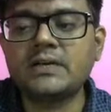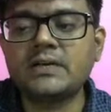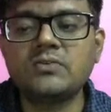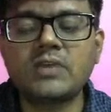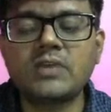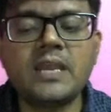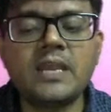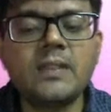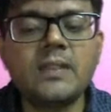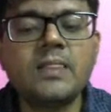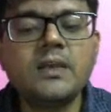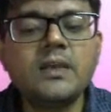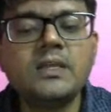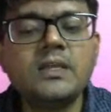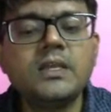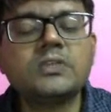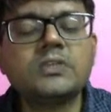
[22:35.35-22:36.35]
Okay,
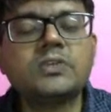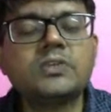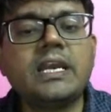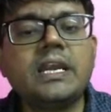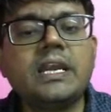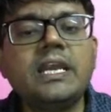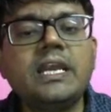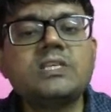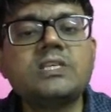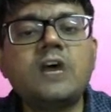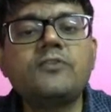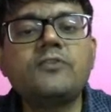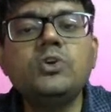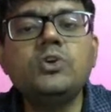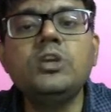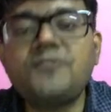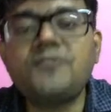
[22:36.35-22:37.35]
so in a region of
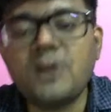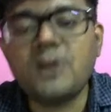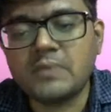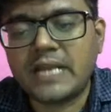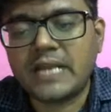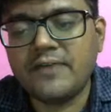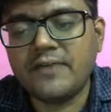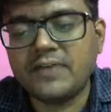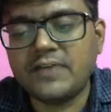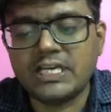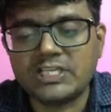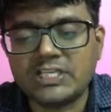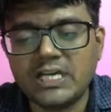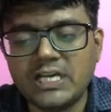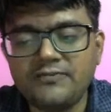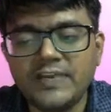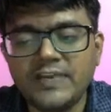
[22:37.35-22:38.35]
uniform
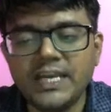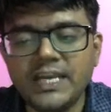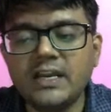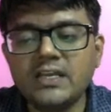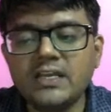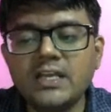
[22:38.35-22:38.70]
gravitational field,